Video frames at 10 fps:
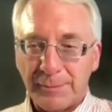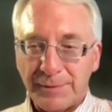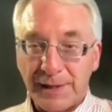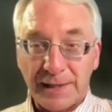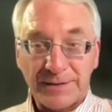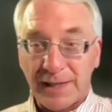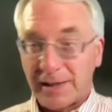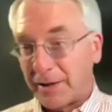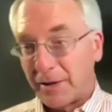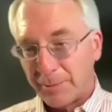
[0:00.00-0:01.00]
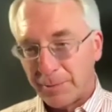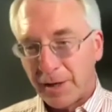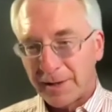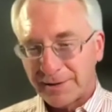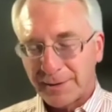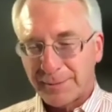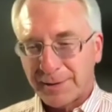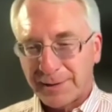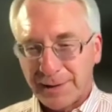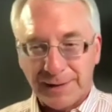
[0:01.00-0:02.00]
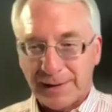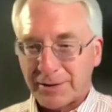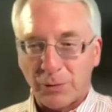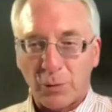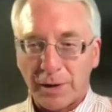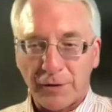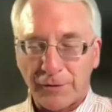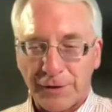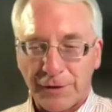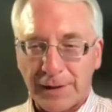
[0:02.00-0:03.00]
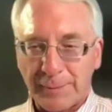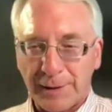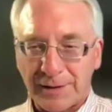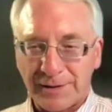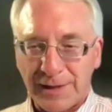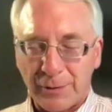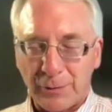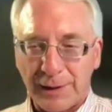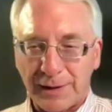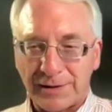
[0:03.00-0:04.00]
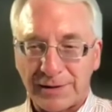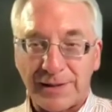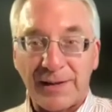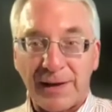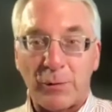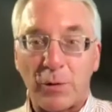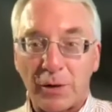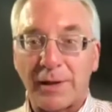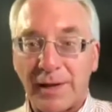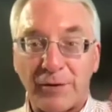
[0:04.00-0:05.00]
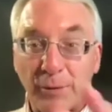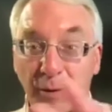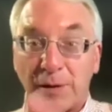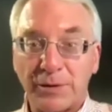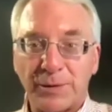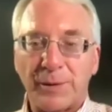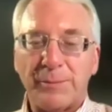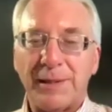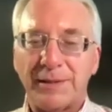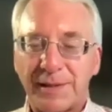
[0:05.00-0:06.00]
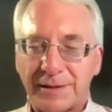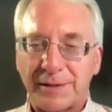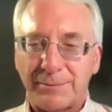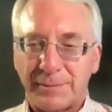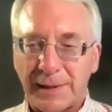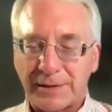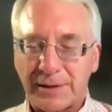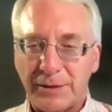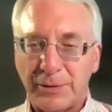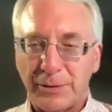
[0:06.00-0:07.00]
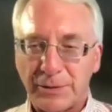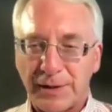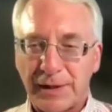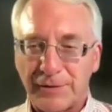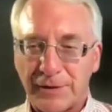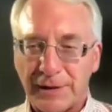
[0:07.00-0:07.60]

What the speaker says: yes, telehealth blossomed, and that's a wonderful thing because now we can say that word and everyone knows what it means. That's a huge thing for the